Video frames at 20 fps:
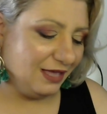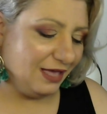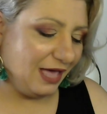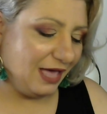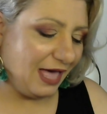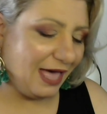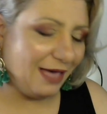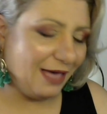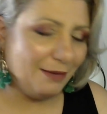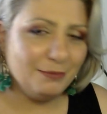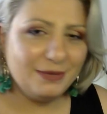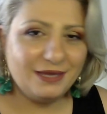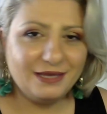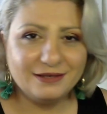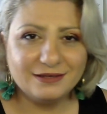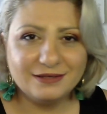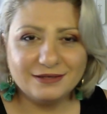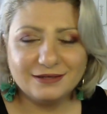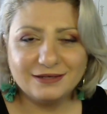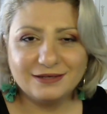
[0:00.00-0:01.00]
I mean,
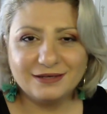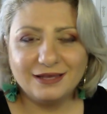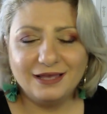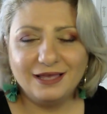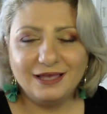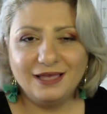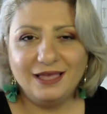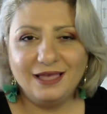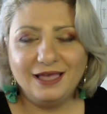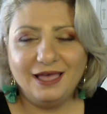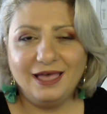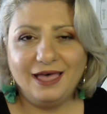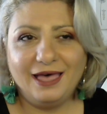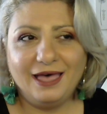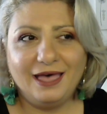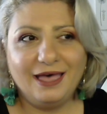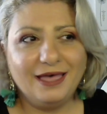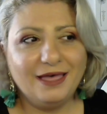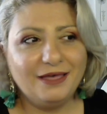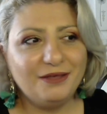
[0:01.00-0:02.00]

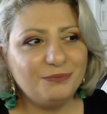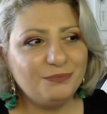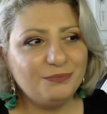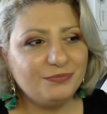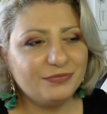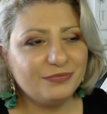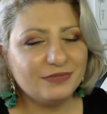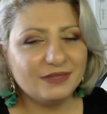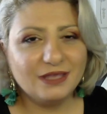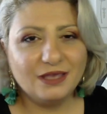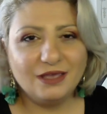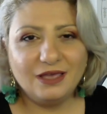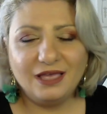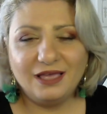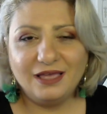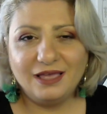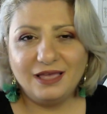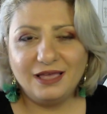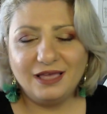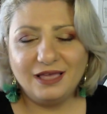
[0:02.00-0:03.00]
um,
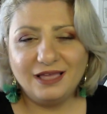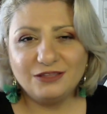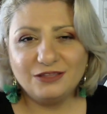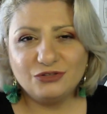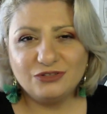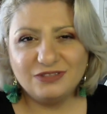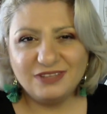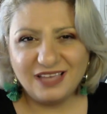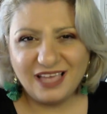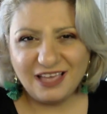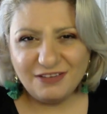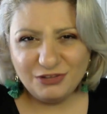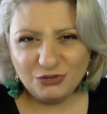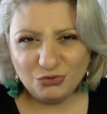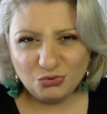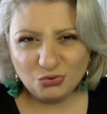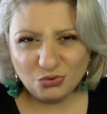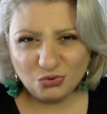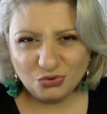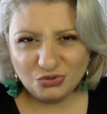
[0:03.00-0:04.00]
haven't
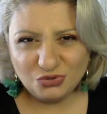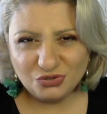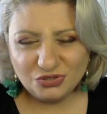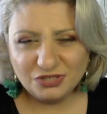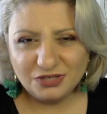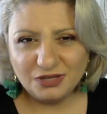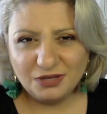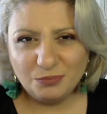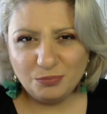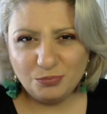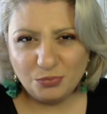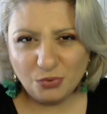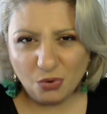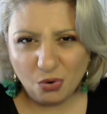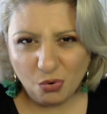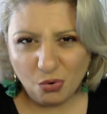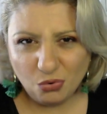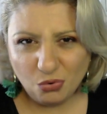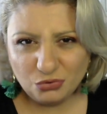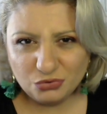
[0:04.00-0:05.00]
you got
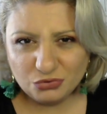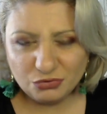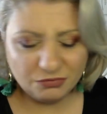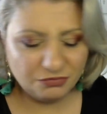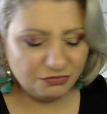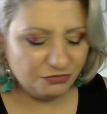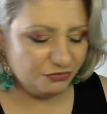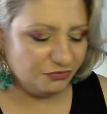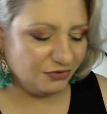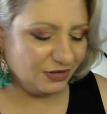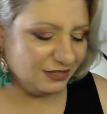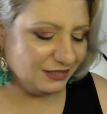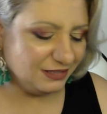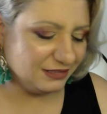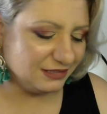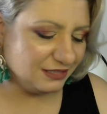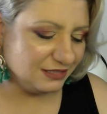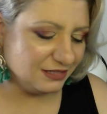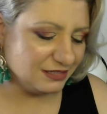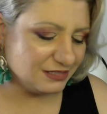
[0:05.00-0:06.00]
bored or
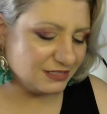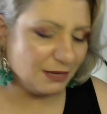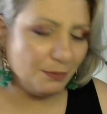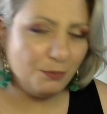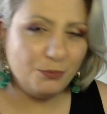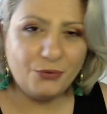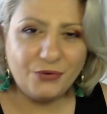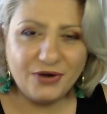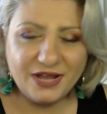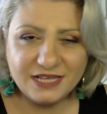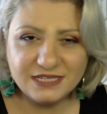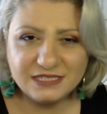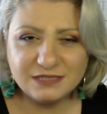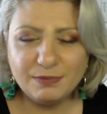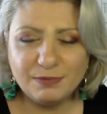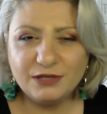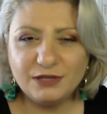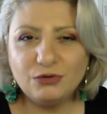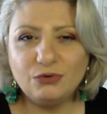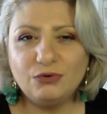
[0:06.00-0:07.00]
felt suppressed
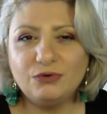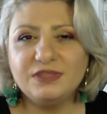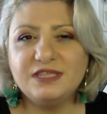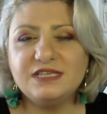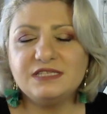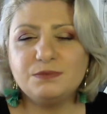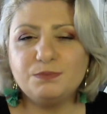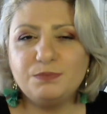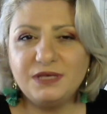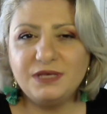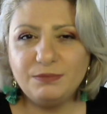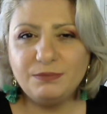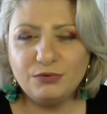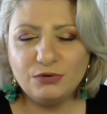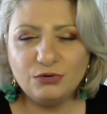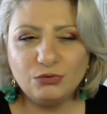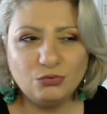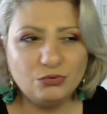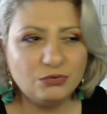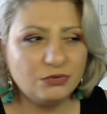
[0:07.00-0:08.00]
by all these people
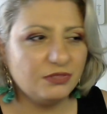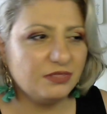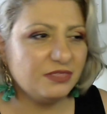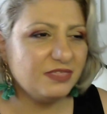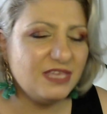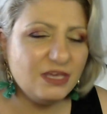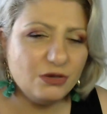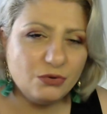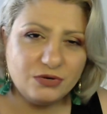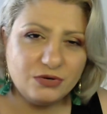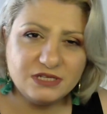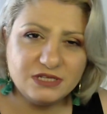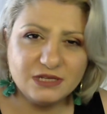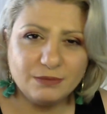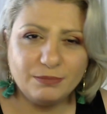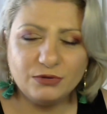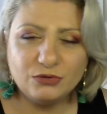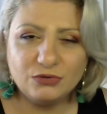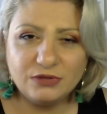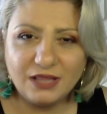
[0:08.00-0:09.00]
with theories
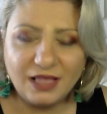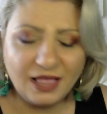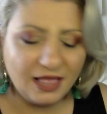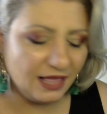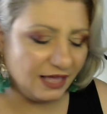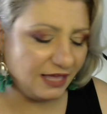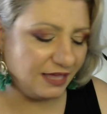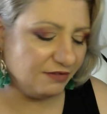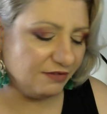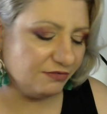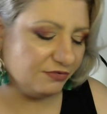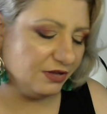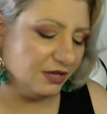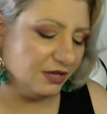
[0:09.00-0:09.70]
about life,